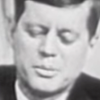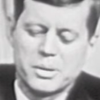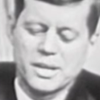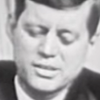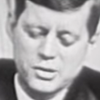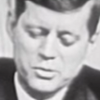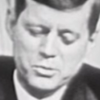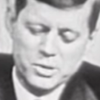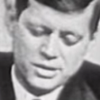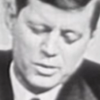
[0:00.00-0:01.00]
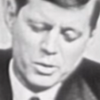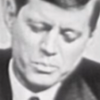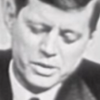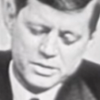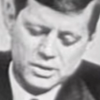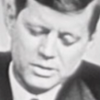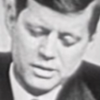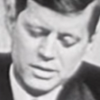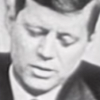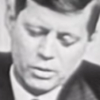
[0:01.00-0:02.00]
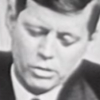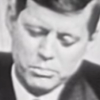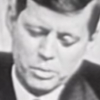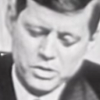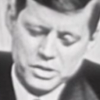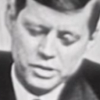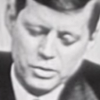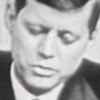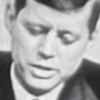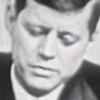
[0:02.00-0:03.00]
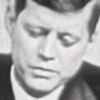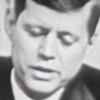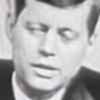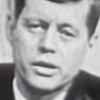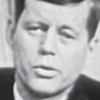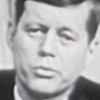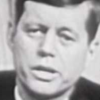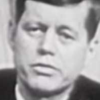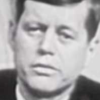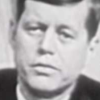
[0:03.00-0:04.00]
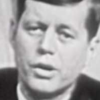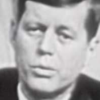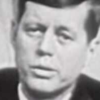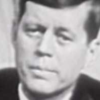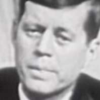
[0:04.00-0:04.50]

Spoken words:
But I do hope that all boys and girls, even if they're not old enough to vote,